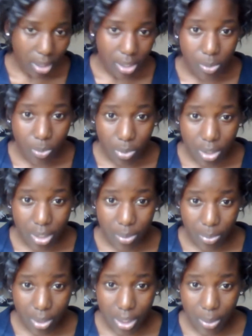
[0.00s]
it's a really,
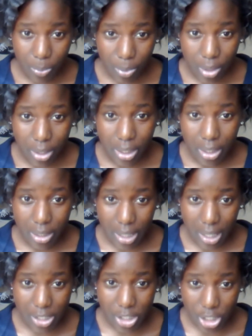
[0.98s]
really, really
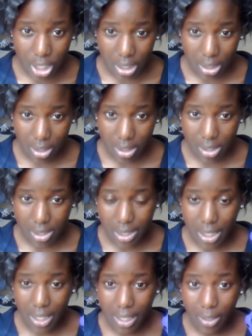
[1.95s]
nice
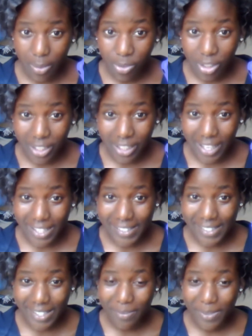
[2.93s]
checklist and a really
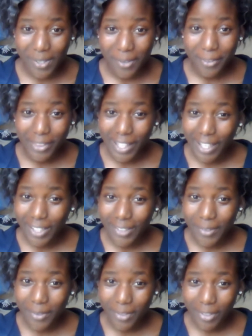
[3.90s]
nice tip. So thank
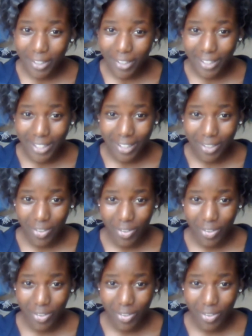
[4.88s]
you, Glitter and